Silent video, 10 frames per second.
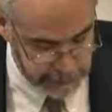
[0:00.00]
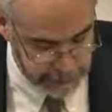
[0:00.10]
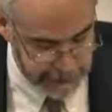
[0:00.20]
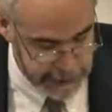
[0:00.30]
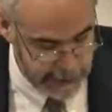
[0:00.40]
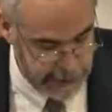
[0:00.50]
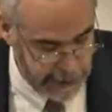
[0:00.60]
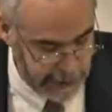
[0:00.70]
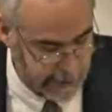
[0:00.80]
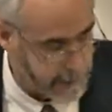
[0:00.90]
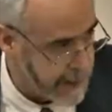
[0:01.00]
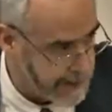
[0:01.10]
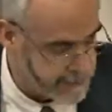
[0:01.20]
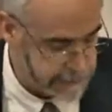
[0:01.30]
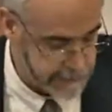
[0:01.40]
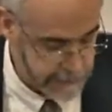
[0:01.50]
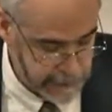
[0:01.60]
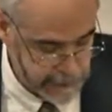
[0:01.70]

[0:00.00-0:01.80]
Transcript: in relation to other rights.